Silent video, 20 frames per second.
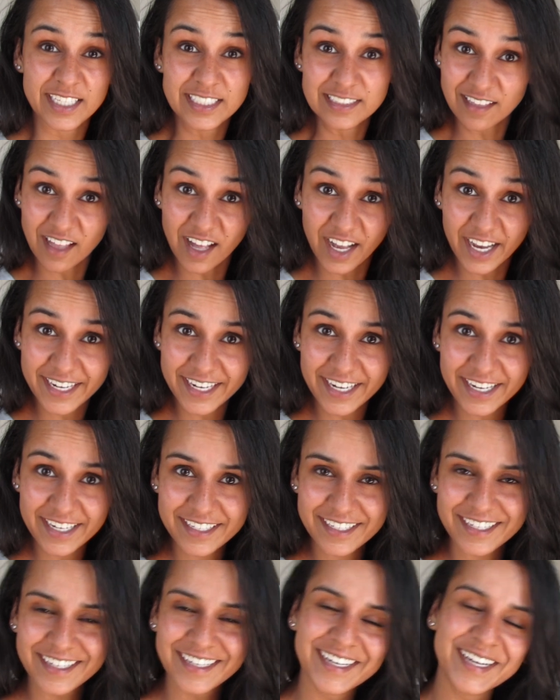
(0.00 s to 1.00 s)
he's
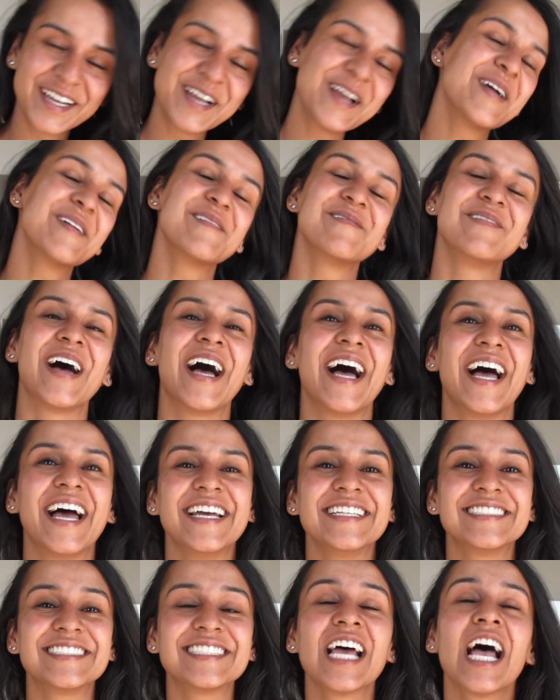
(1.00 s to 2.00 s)
lying,
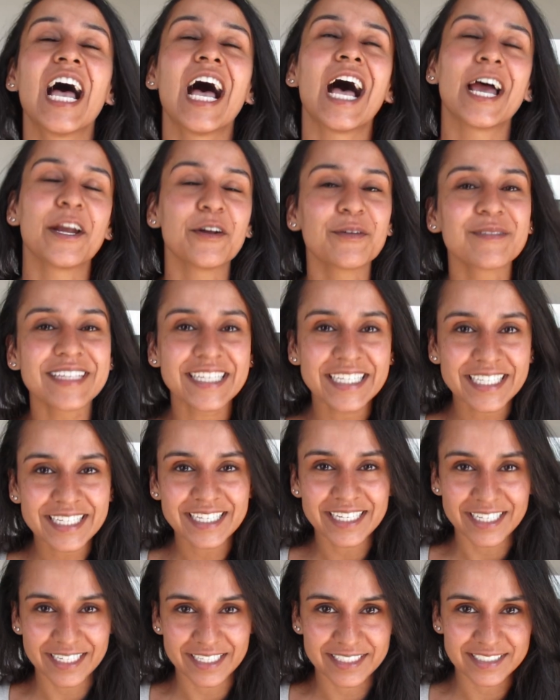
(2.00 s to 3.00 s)
but I don't think
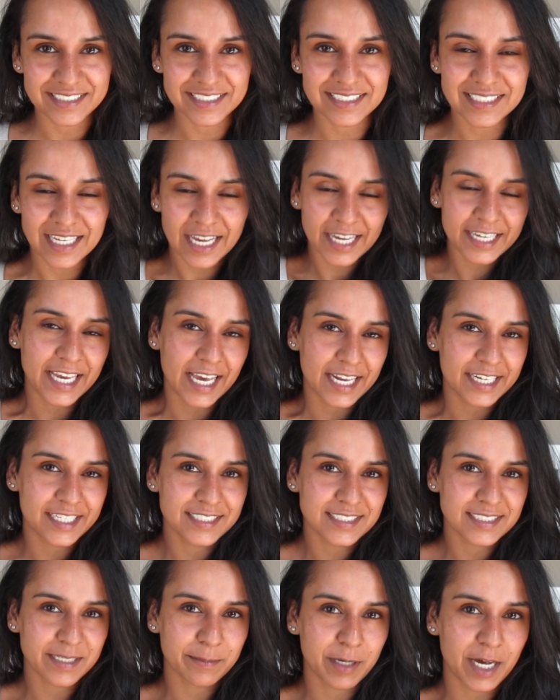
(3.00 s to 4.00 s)
he is. I get
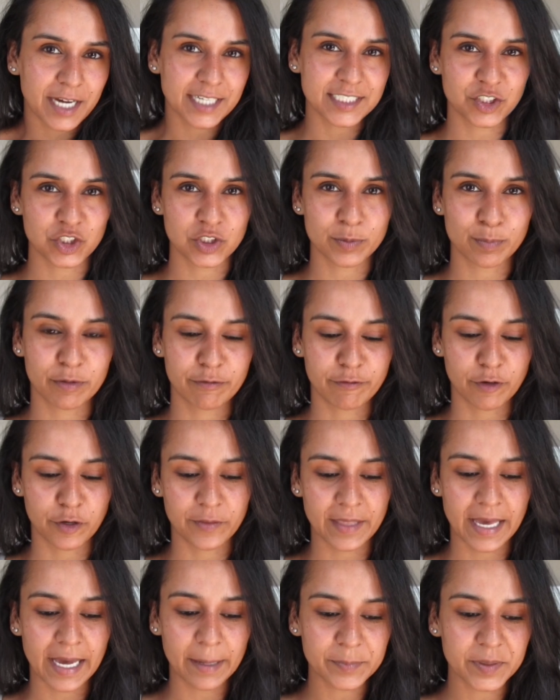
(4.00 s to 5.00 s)
it. Some guys just prefer
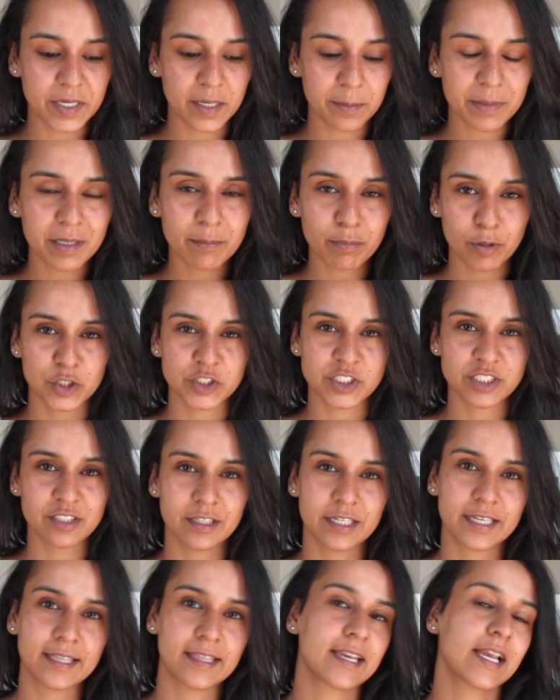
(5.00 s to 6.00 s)
that, but me
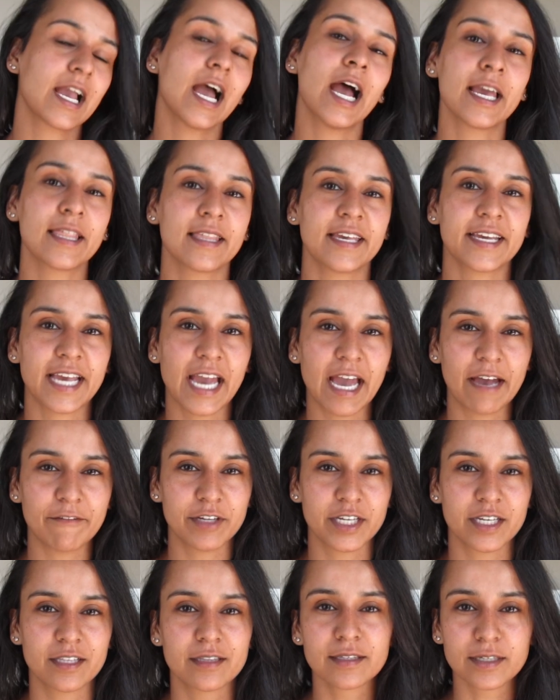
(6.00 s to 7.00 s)
personally, like, I like
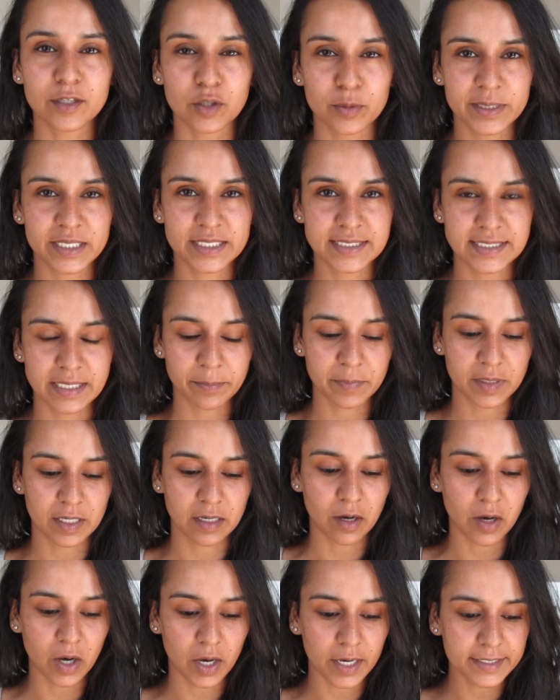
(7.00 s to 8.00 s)
having a little bit of something
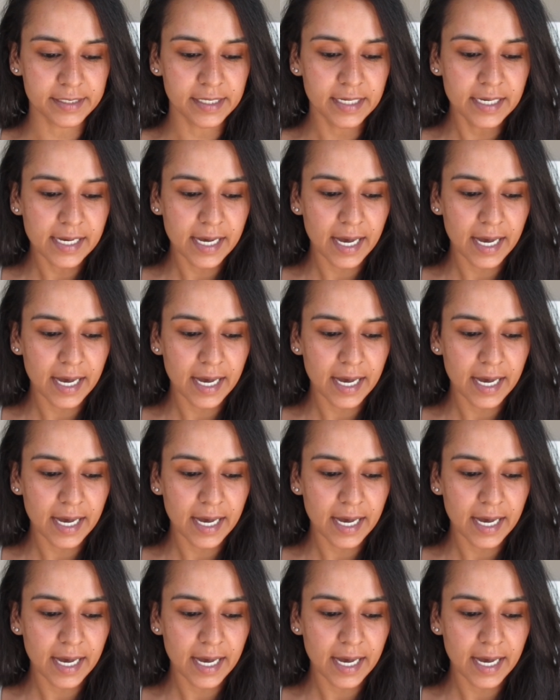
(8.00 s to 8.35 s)
on.